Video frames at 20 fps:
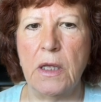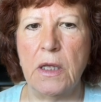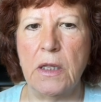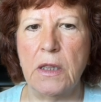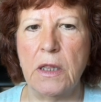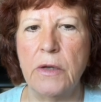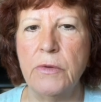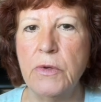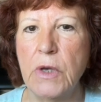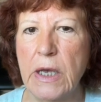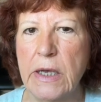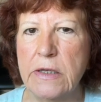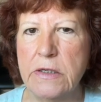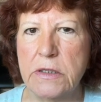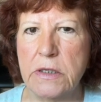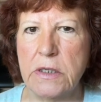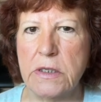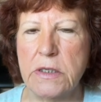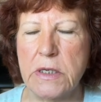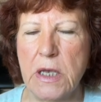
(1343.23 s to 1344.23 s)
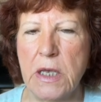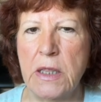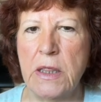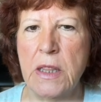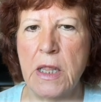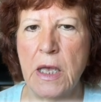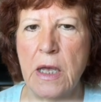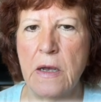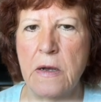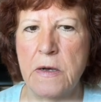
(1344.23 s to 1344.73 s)
located in
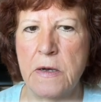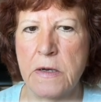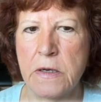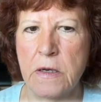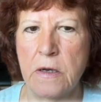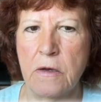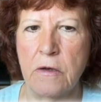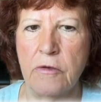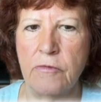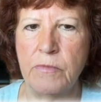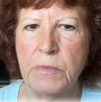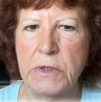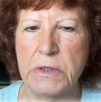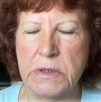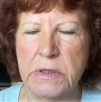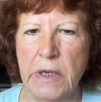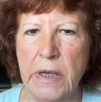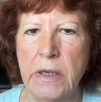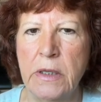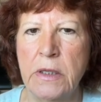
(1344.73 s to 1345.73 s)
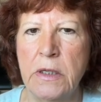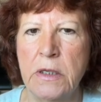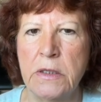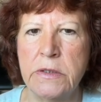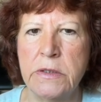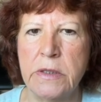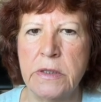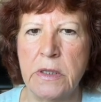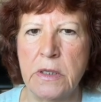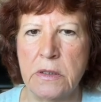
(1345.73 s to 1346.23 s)
their archive pertaining
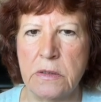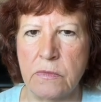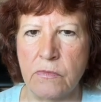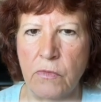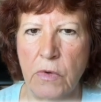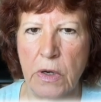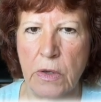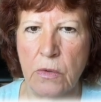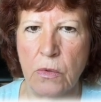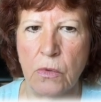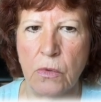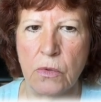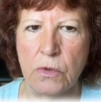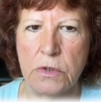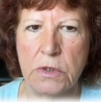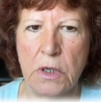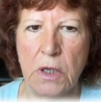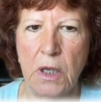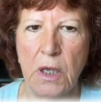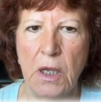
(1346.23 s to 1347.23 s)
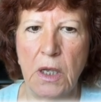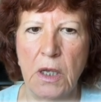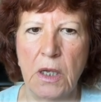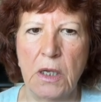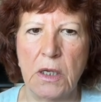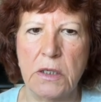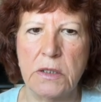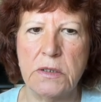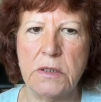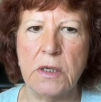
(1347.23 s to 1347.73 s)
to this record.
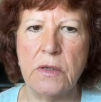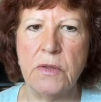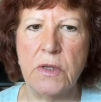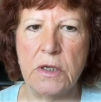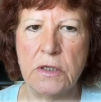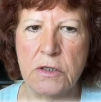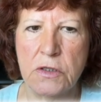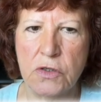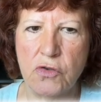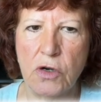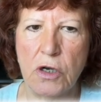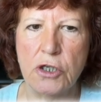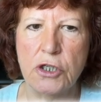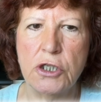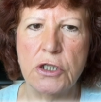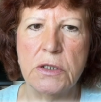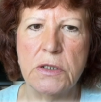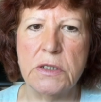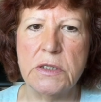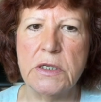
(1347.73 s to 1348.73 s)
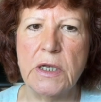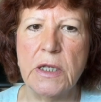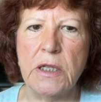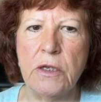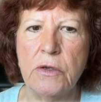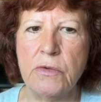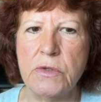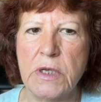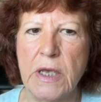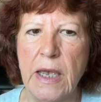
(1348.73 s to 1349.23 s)
So the instructions tell
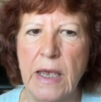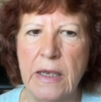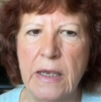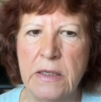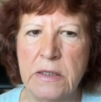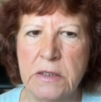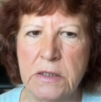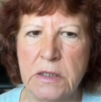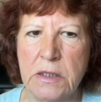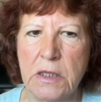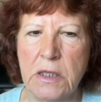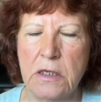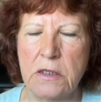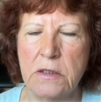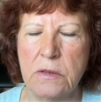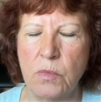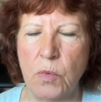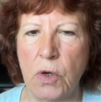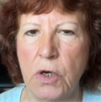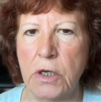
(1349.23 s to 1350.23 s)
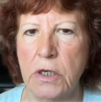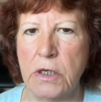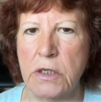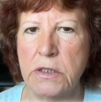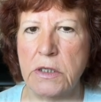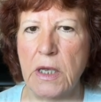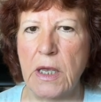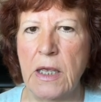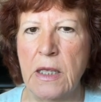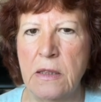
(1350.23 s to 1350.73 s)
you to enter this word
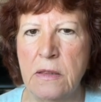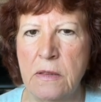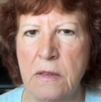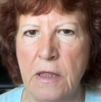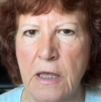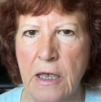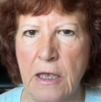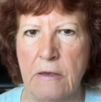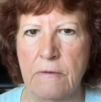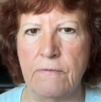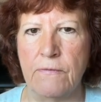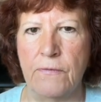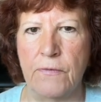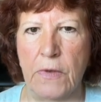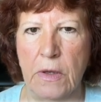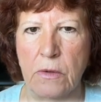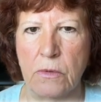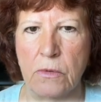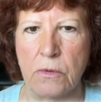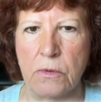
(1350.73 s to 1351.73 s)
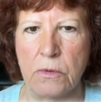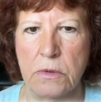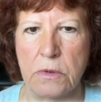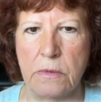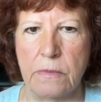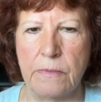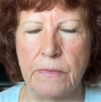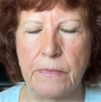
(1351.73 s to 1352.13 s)
in that field.